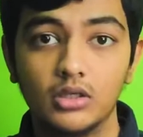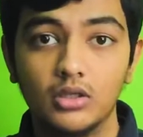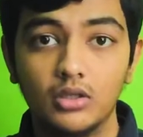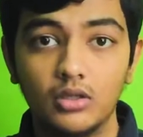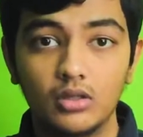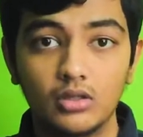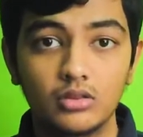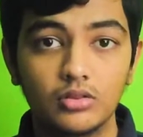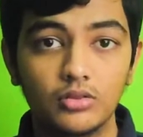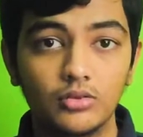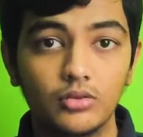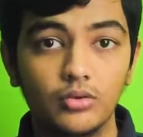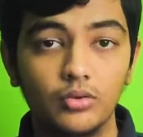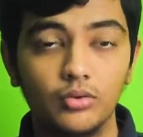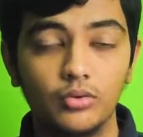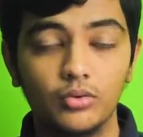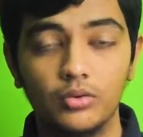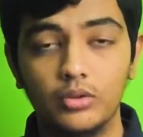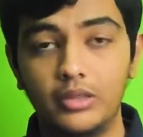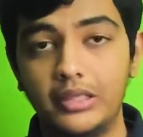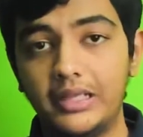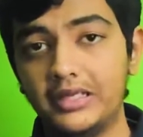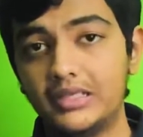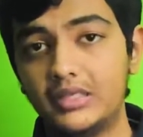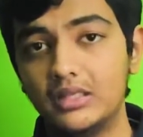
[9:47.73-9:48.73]
So
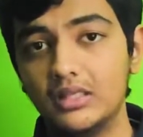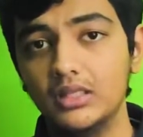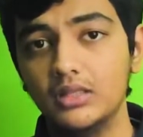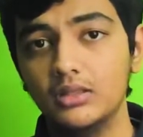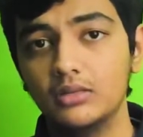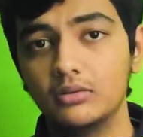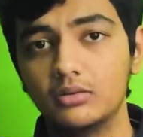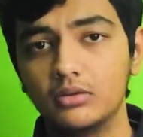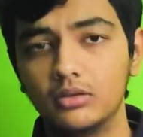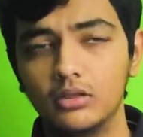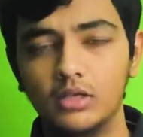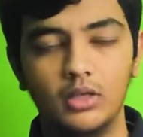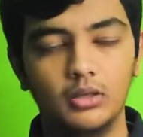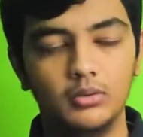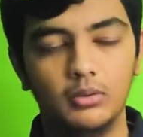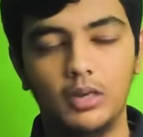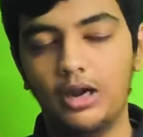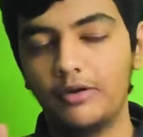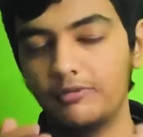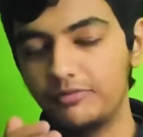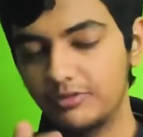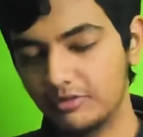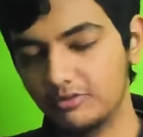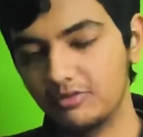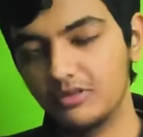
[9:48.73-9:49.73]
let's see,
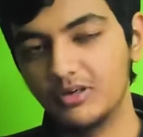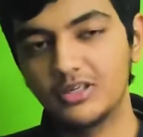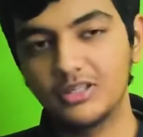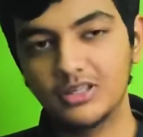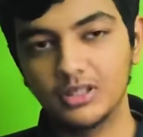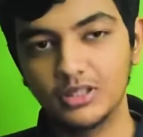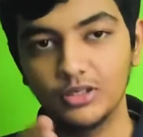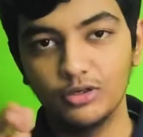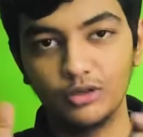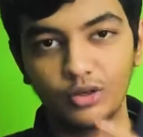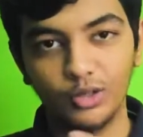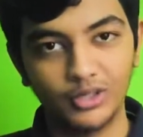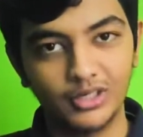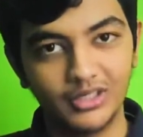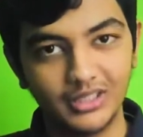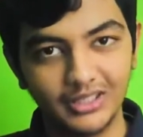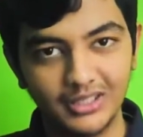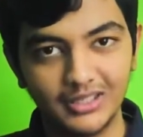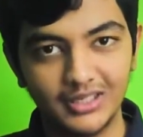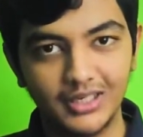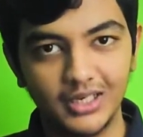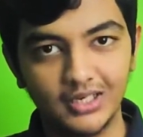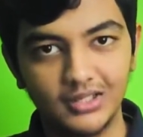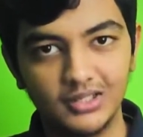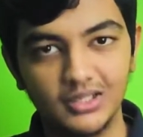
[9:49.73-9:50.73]
afterwards, not in the
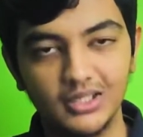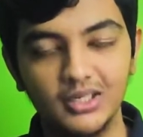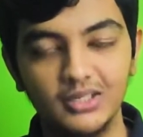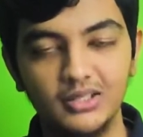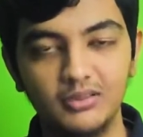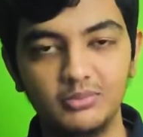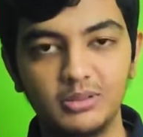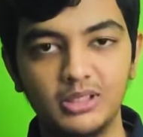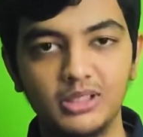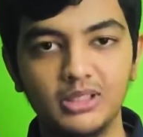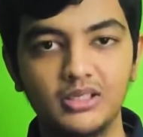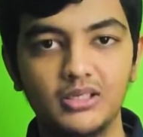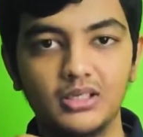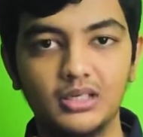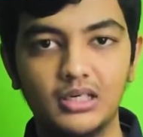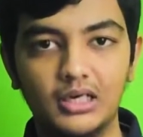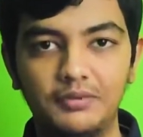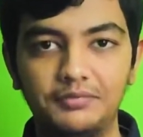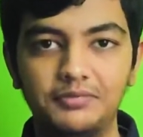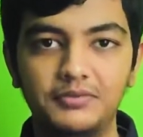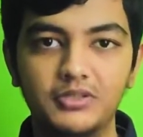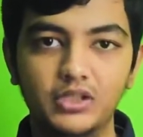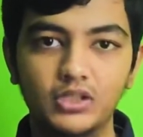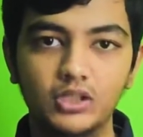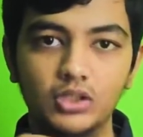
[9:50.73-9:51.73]
dead sense, but
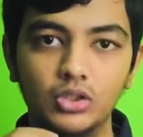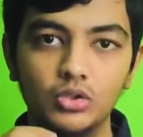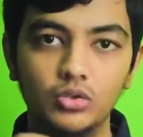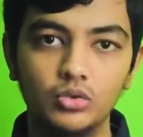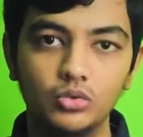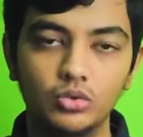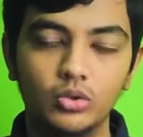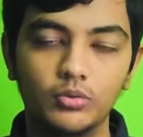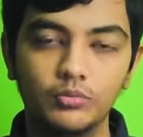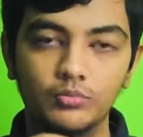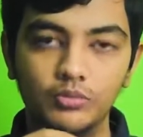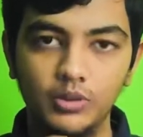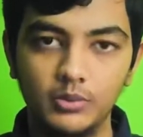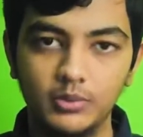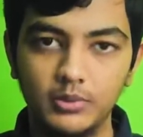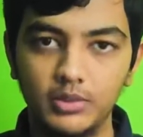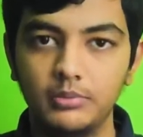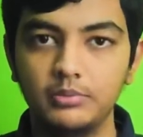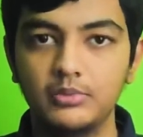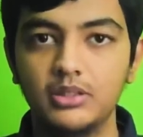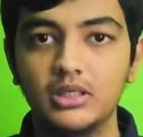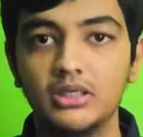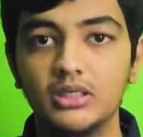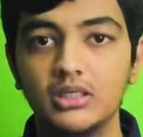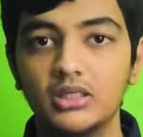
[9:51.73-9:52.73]
after the Europe will be
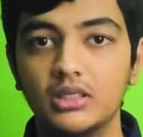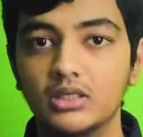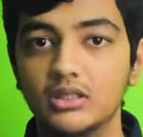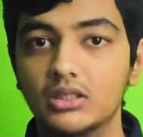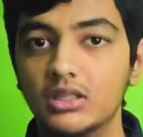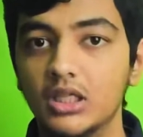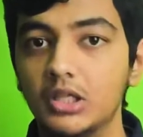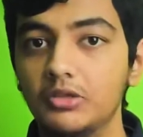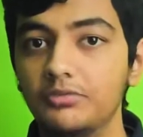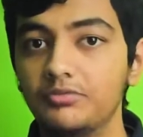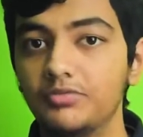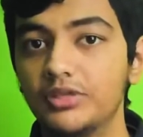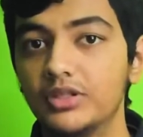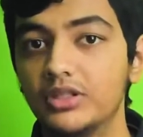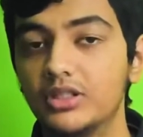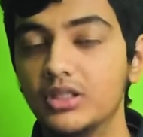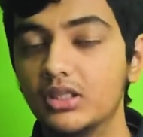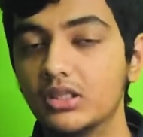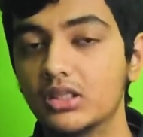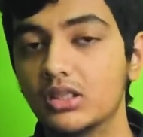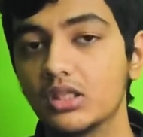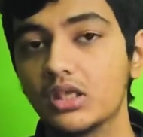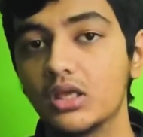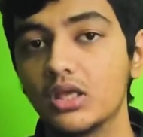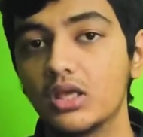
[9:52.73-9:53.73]
updating itself with
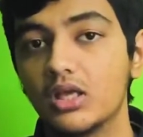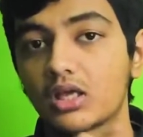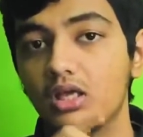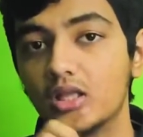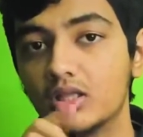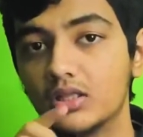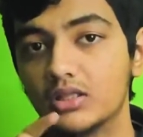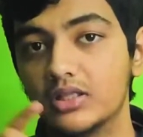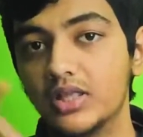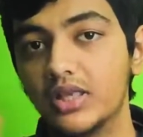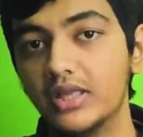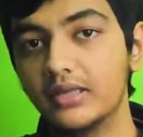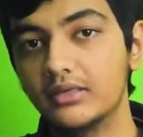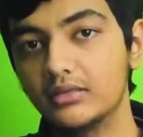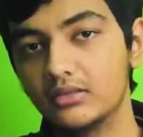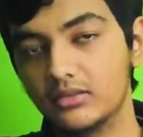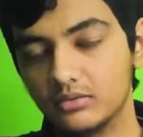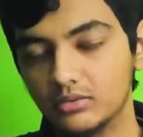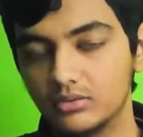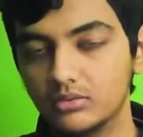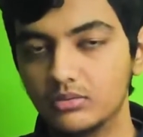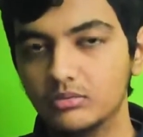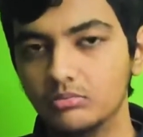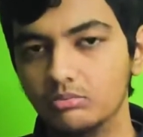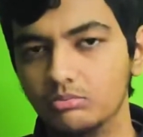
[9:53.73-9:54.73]
this,
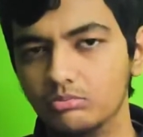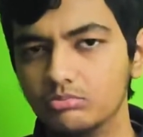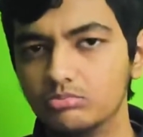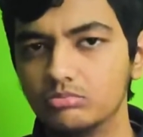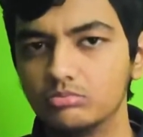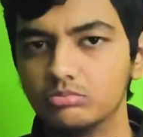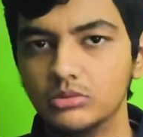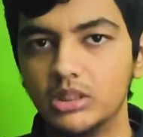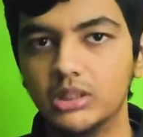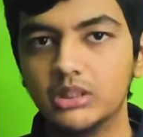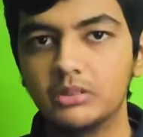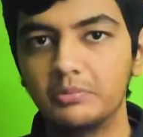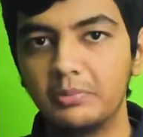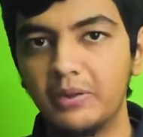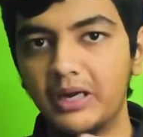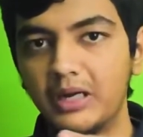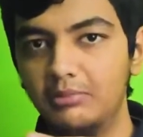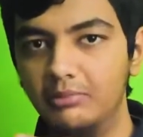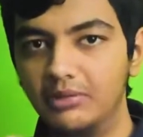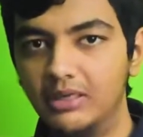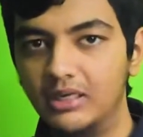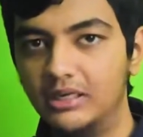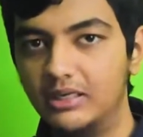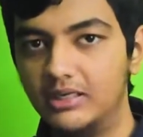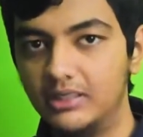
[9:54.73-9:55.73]
then it might
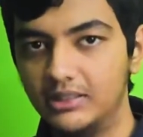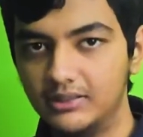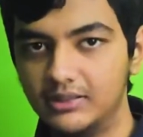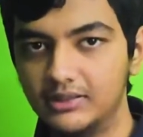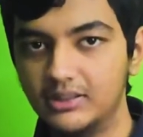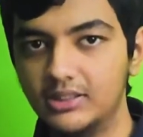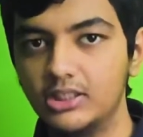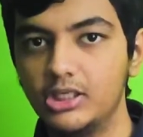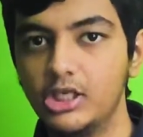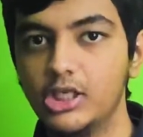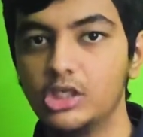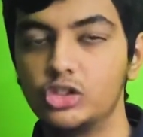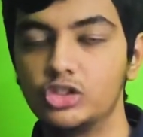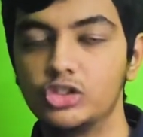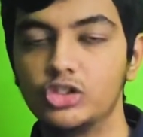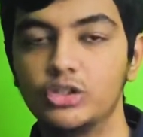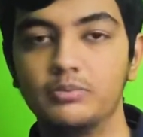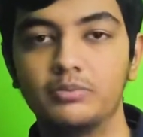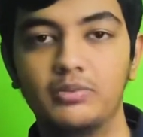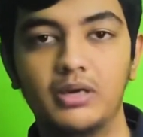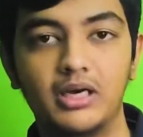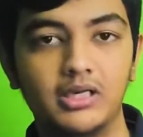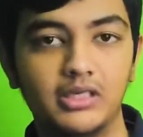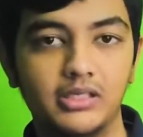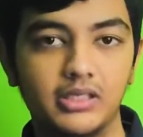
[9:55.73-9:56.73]
be hitting the Asian
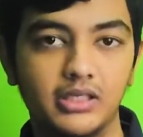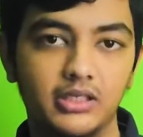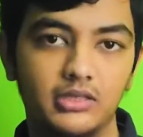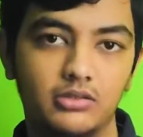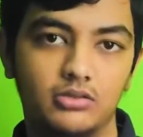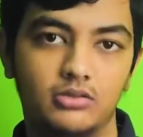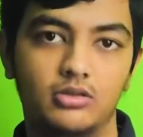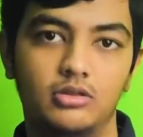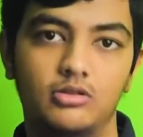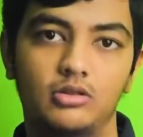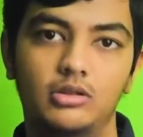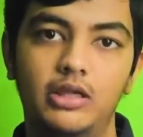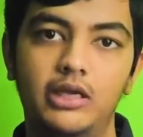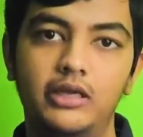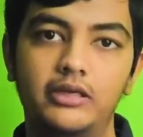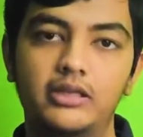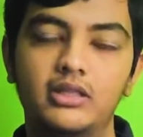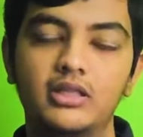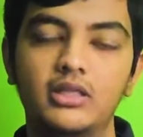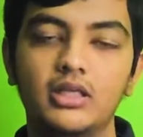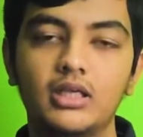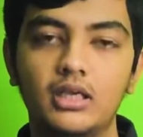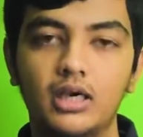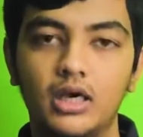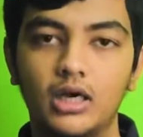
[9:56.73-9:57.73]
market. So let's
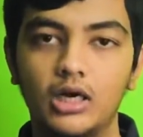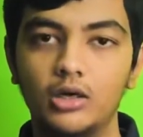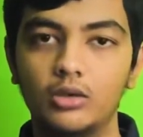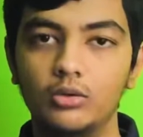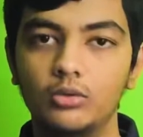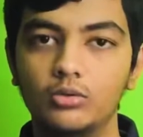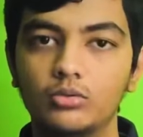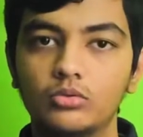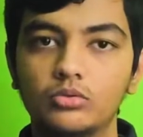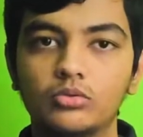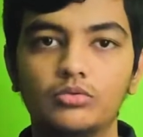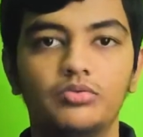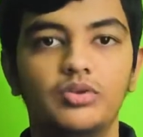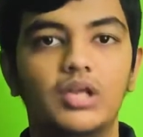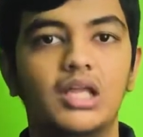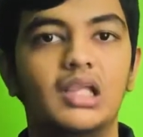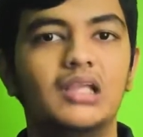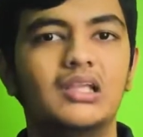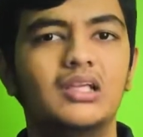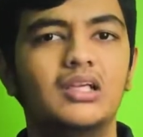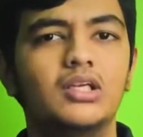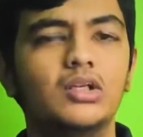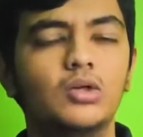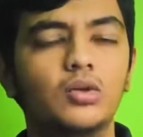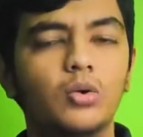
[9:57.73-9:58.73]
see how well
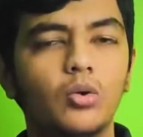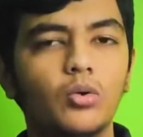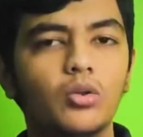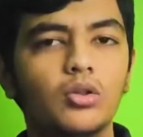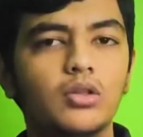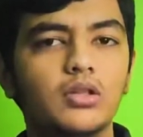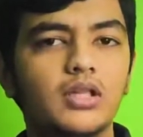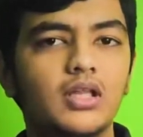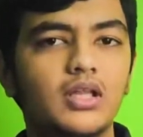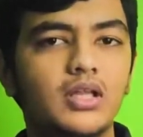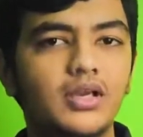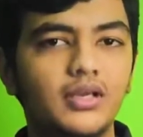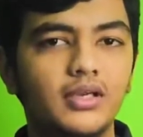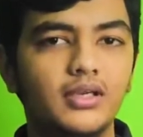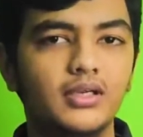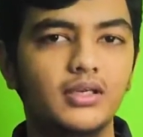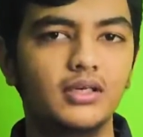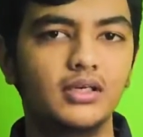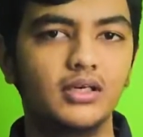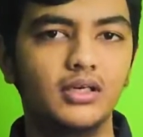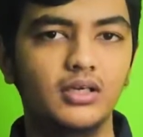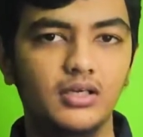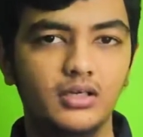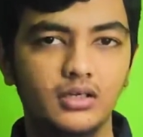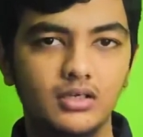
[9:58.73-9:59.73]
it goes and
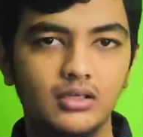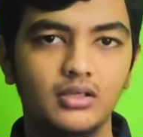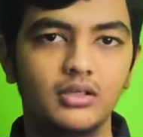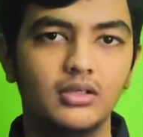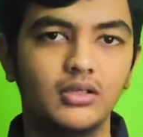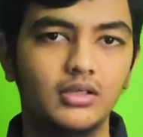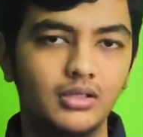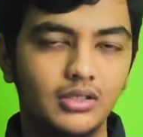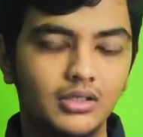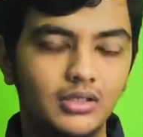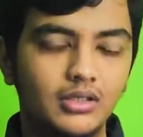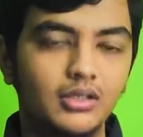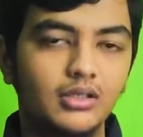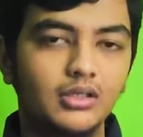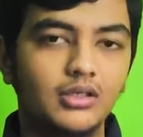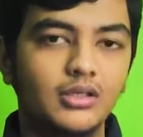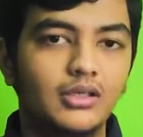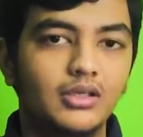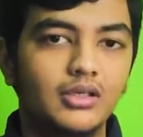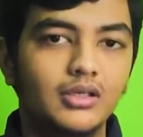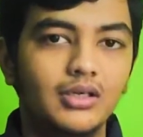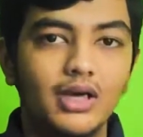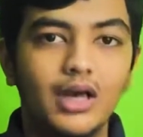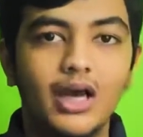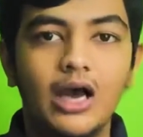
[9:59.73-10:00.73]

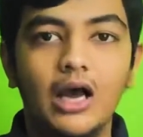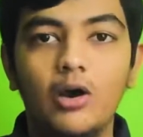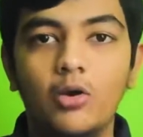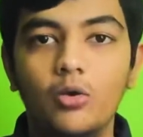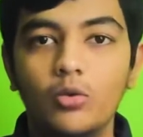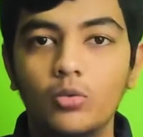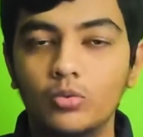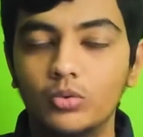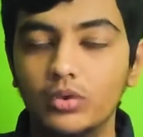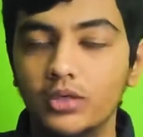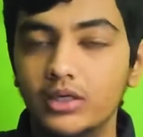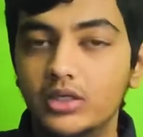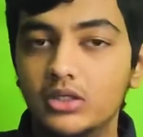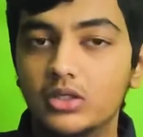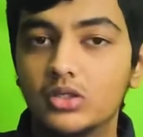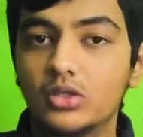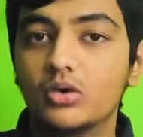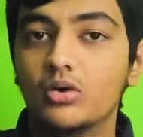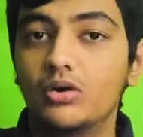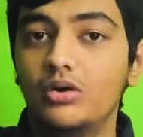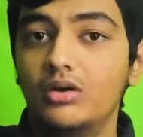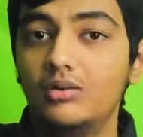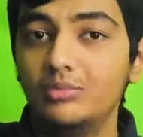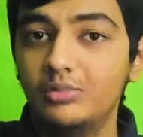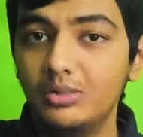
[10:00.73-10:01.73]
how it
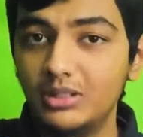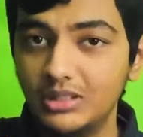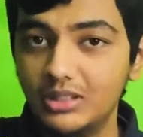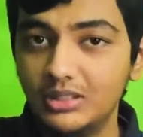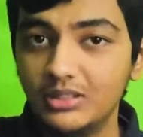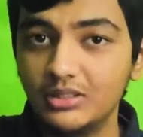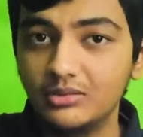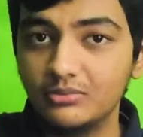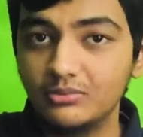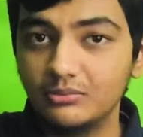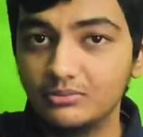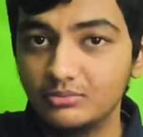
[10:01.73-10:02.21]
gonna be,